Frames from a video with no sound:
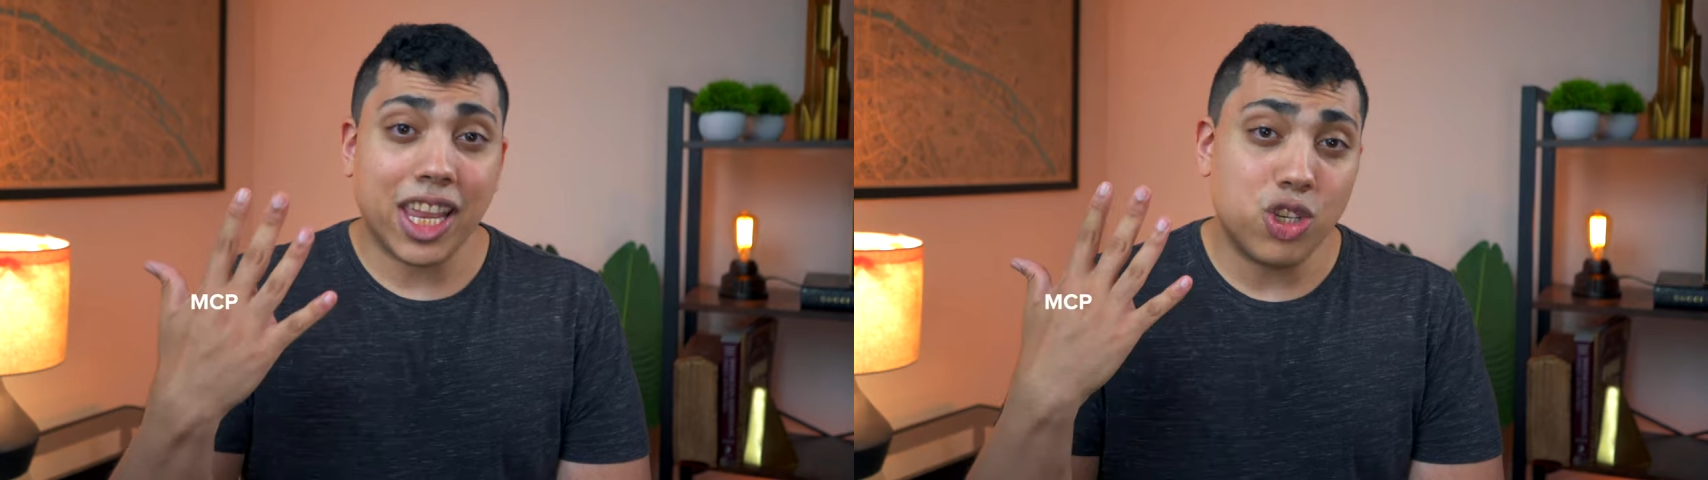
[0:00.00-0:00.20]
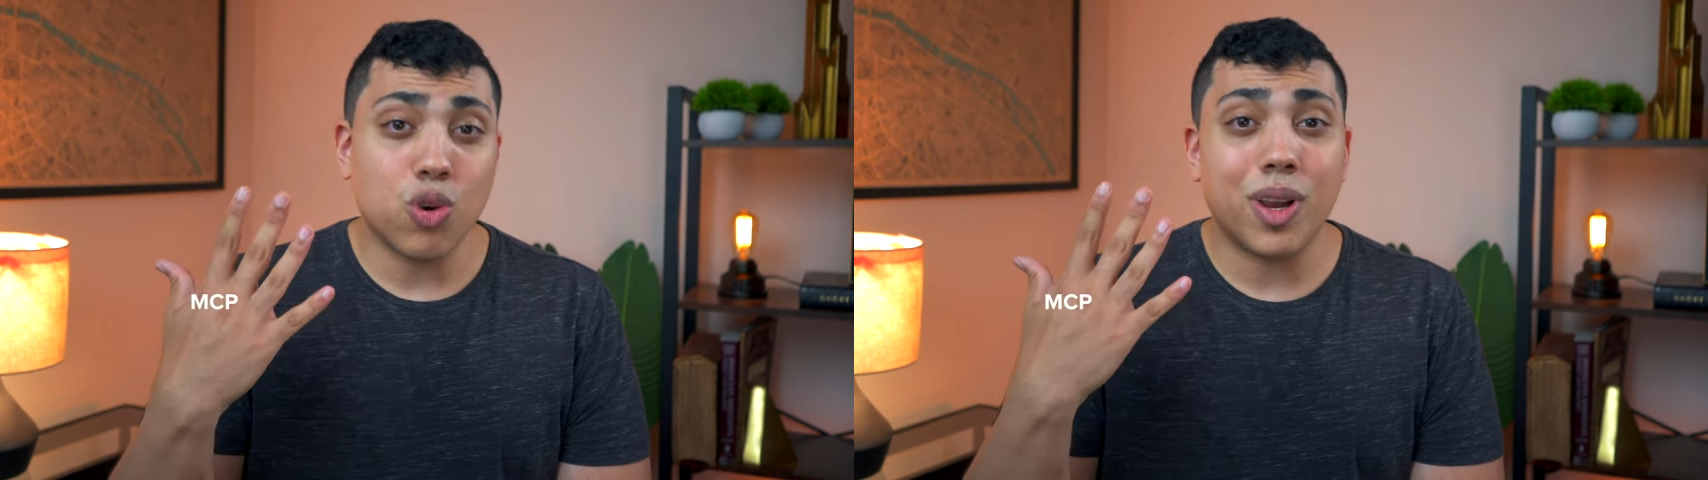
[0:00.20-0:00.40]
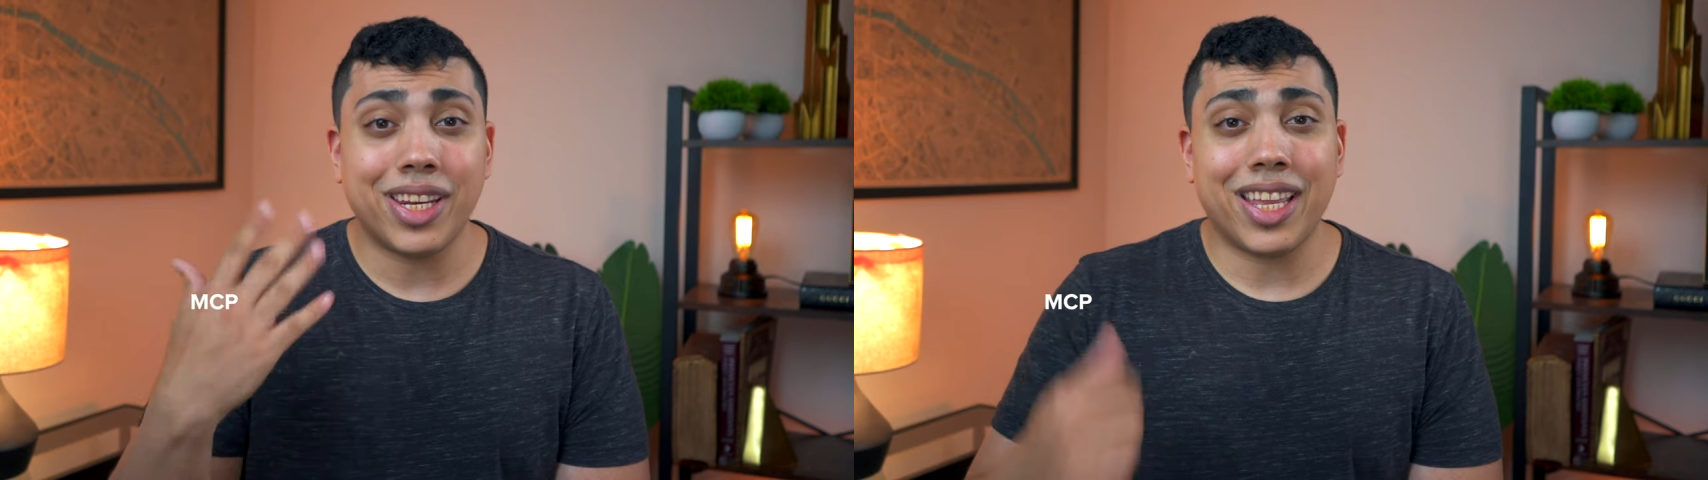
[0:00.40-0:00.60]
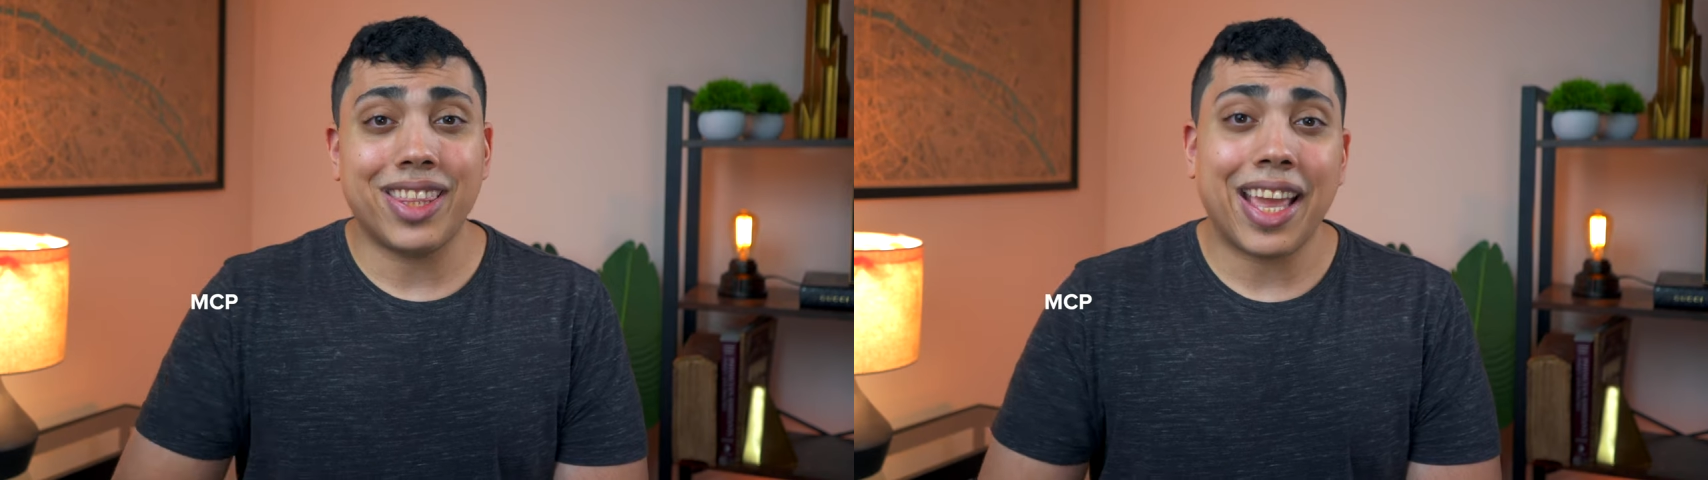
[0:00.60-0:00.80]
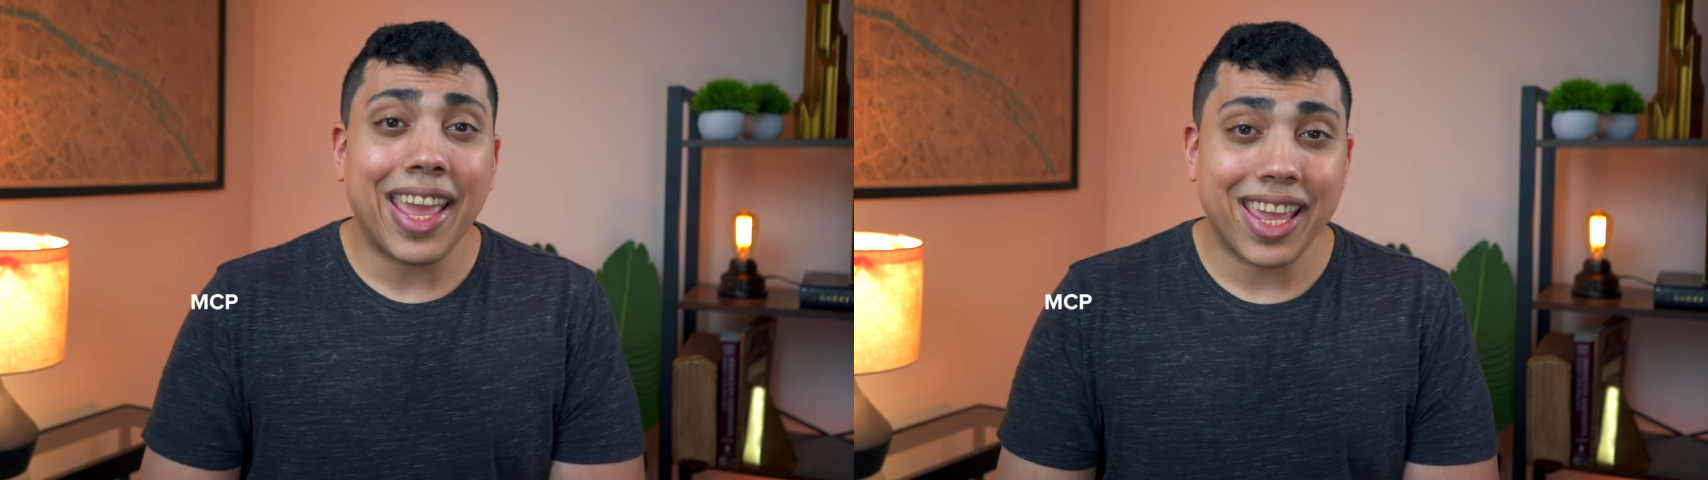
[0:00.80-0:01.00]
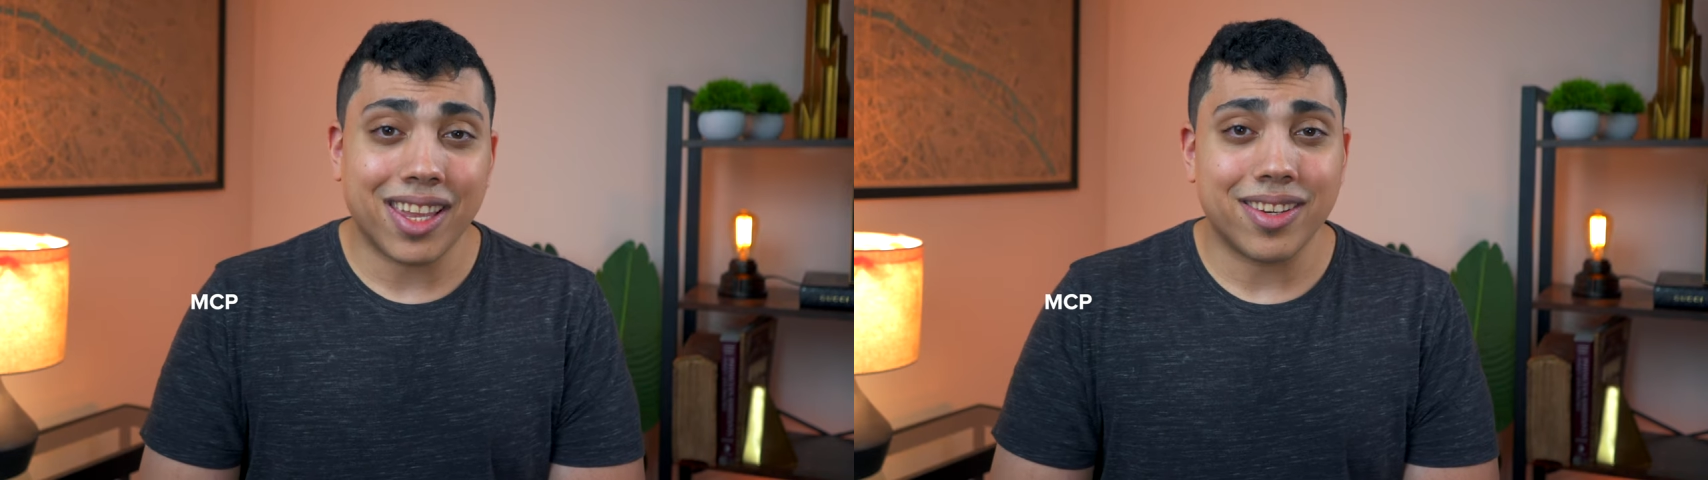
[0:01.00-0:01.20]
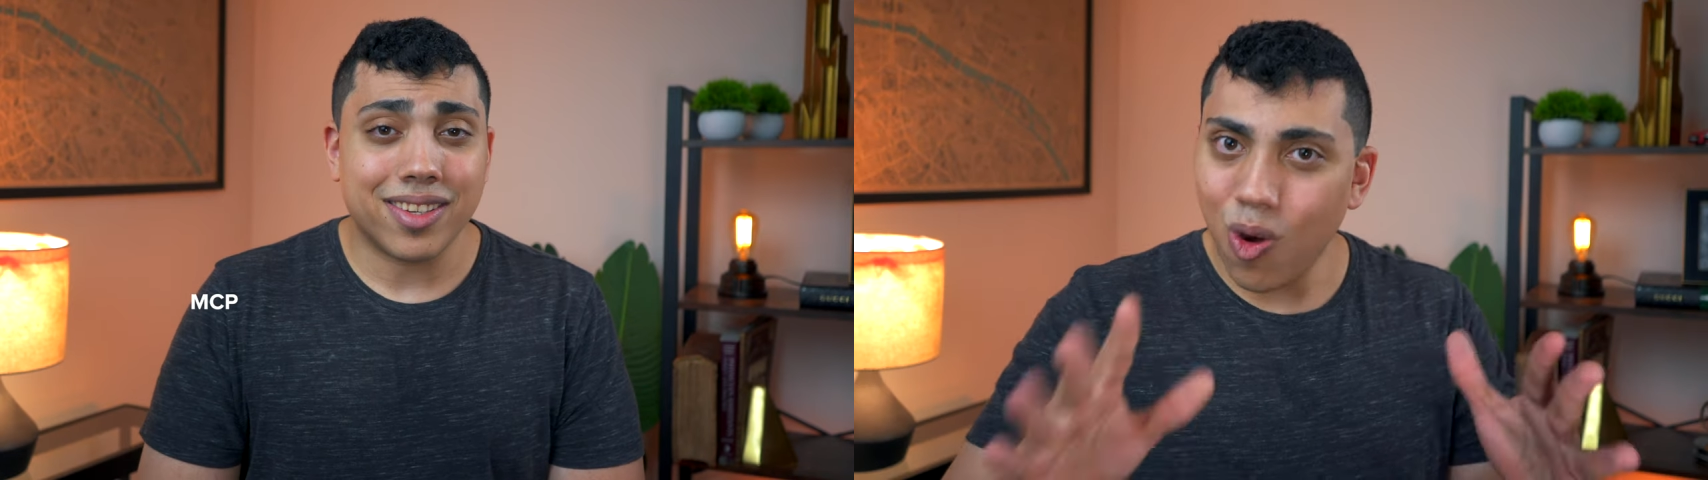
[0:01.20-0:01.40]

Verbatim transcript: a joint in the hand.